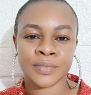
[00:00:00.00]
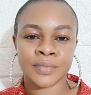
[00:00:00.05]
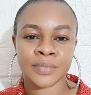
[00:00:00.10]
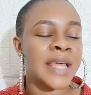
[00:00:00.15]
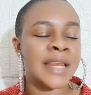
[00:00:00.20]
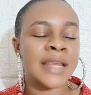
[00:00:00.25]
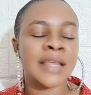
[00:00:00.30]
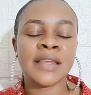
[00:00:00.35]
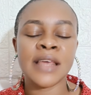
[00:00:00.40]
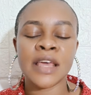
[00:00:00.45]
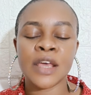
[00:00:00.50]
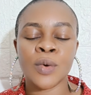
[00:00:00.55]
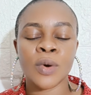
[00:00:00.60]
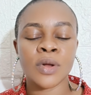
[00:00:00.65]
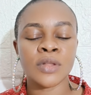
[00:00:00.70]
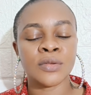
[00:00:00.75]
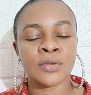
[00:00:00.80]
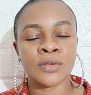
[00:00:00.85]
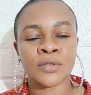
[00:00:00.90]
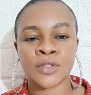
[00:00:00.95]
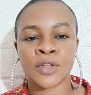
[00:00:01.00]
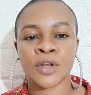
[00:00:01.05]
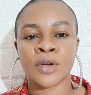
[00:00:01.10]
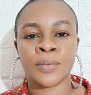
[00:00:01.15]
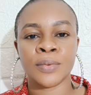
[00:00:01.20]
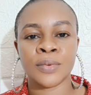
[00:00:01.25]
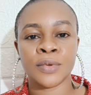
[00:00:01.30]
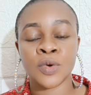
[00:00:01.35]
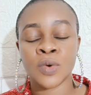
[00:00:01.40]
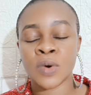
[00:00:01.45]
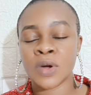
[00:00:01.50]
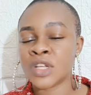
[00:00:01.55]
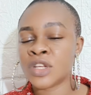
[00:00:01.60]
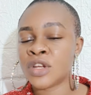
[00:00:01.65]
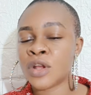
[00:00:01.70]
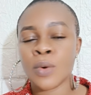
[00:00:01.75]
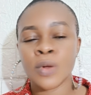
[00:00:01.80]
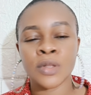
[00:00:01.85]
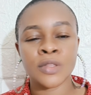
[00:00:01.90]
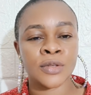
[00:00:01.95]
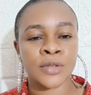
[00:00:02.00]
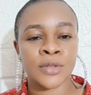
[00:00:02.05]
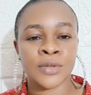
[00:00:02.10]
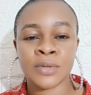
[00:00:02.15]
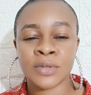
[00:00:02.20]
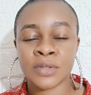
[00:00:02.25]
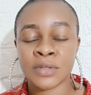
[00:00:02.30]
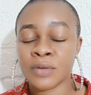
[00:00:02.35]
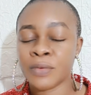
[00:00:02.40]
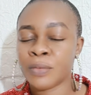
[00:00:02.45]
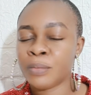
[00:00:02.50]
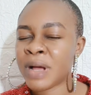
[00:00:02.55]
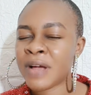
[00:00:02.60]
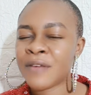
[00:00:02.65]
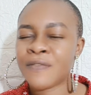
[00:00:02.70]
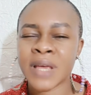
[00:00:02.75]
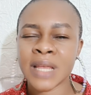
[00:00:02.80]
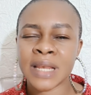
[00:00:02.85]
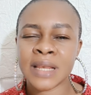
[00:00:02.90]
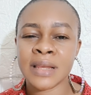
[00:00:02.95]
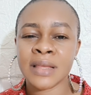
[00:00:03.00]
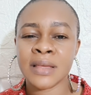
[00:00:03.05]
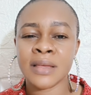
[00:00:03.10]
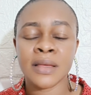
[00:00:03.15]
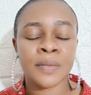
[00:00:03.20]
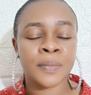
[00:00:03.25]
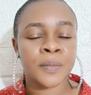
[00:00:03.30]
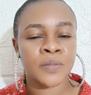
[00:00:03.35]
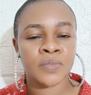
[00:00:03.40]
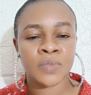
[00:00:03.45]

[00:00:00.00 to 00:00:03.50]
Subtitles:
So any day you want to stop, you don't want to use perfectly,